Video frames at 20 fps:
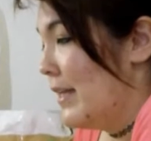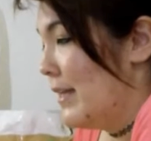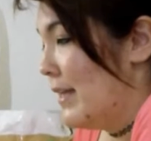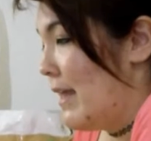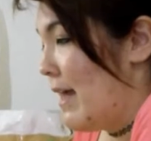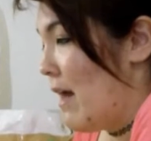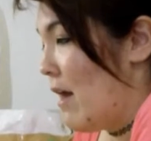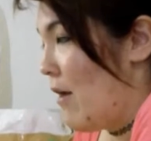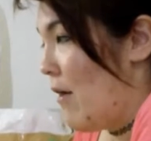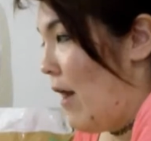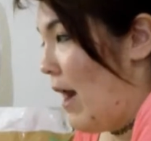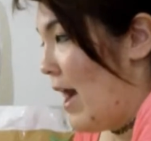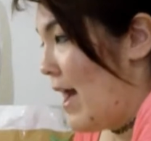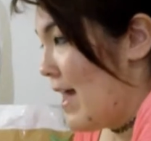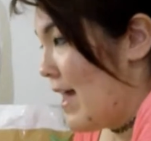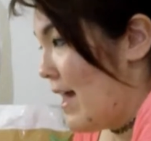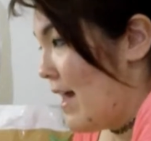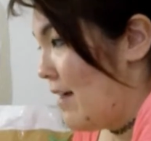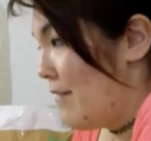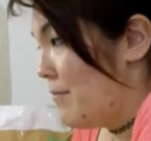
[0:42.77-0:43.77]
Now, I
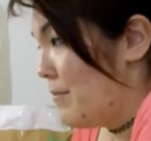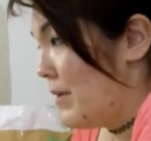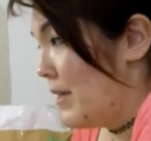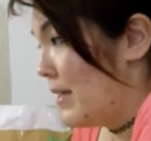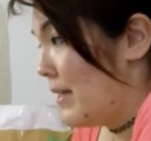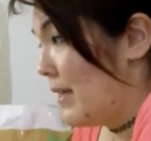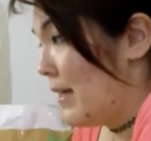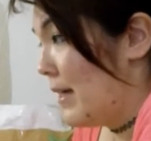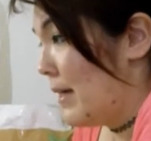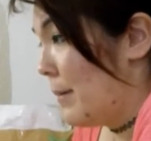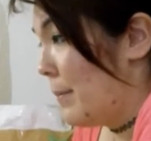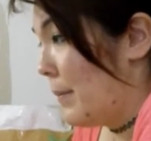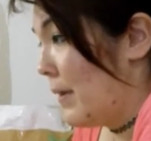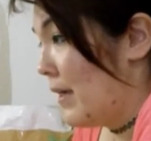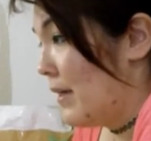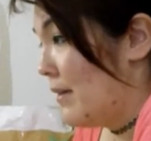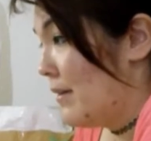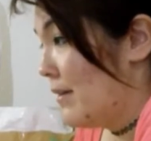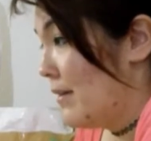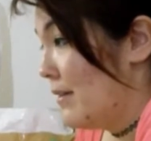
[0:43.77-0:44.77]
have been
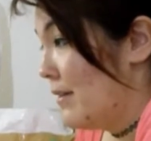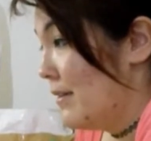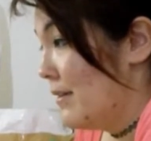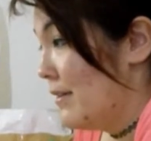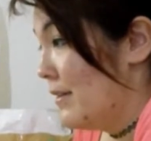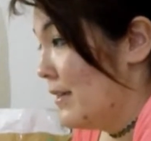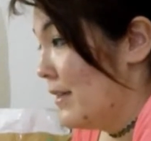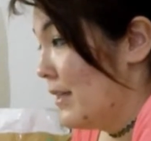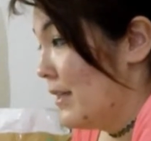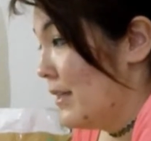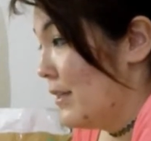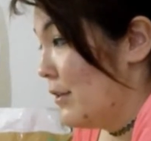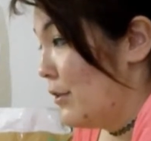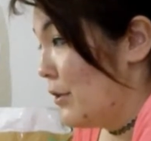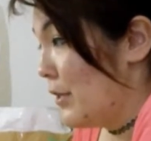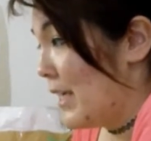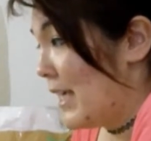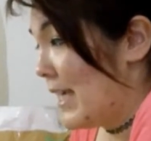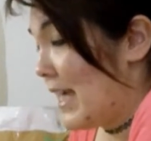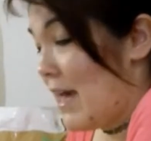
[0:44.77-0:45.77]

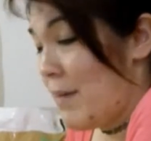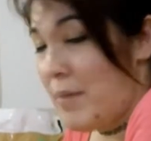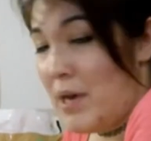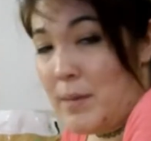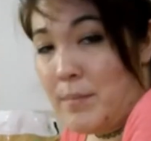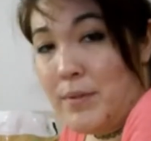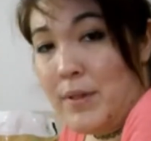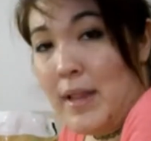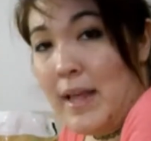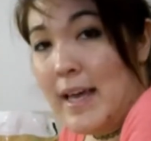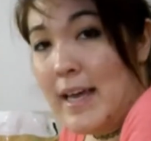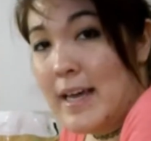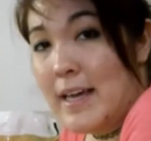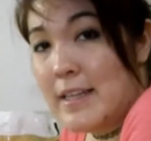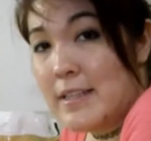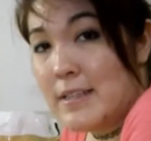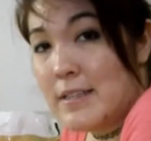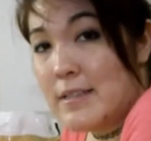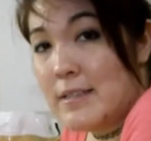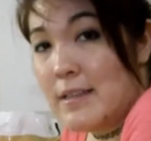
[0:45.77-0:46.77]
looking at my
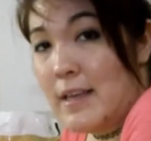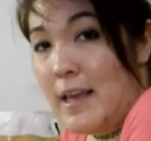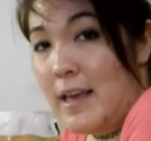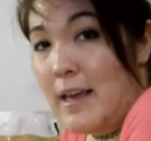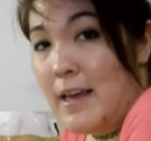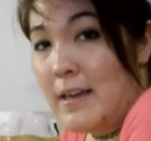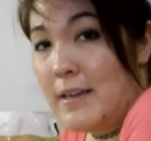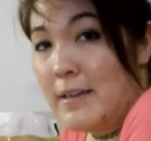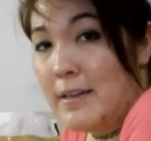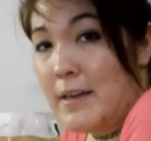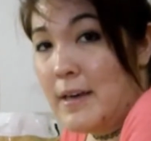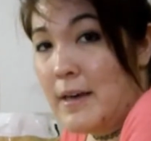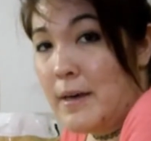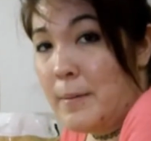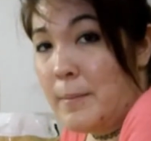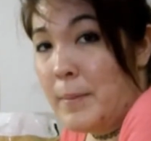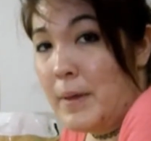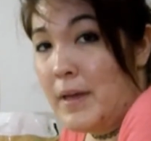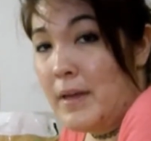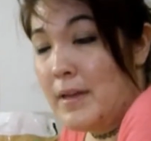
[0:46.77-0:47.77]
plants, and
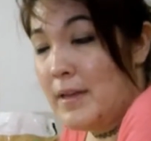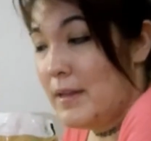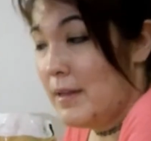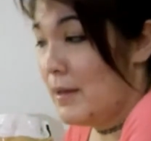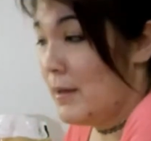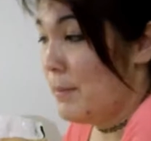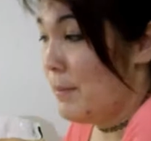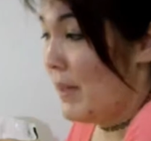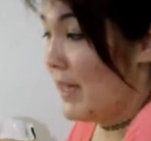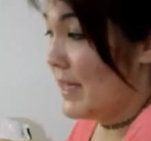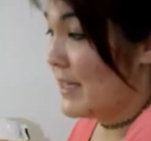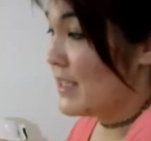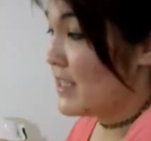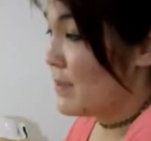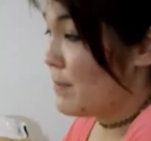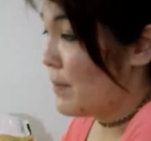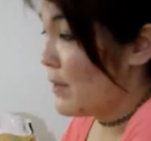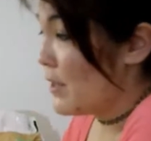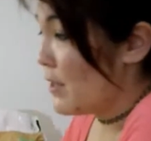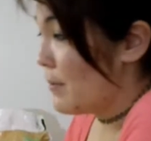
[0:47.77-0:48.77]
my
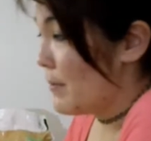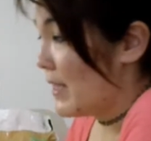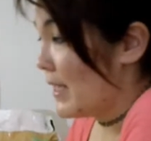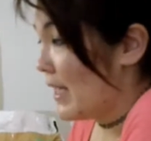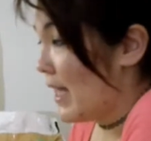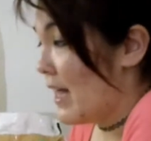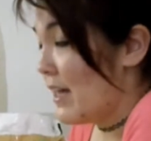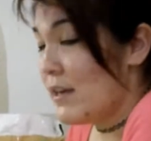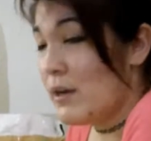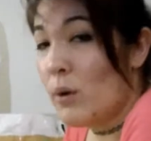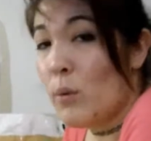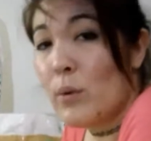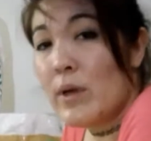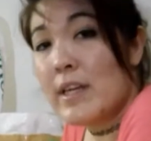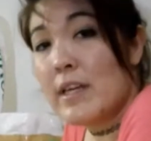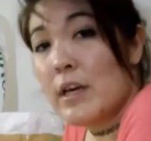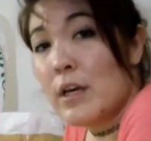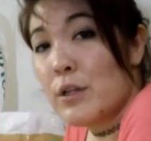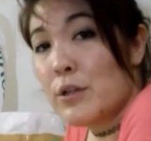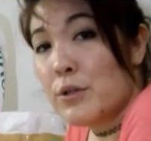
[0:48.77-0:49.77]
experiment kind of
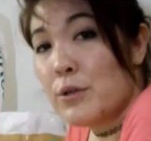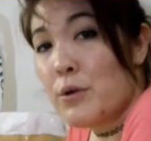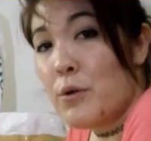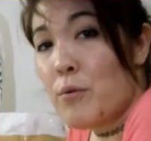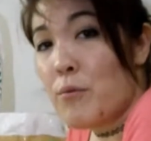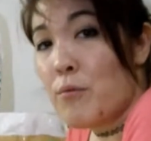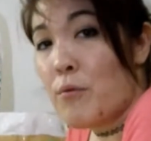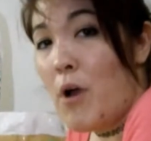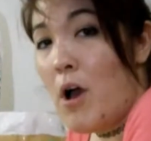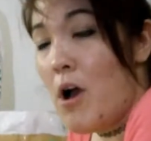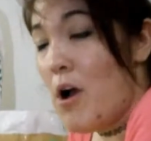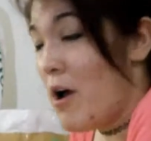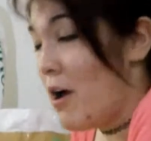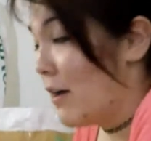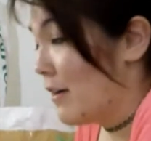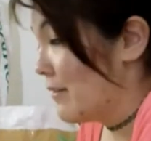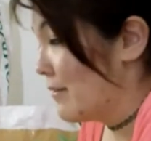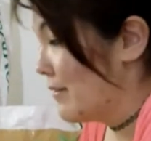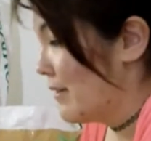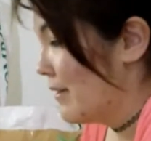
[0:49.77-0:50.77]
went a little wrong.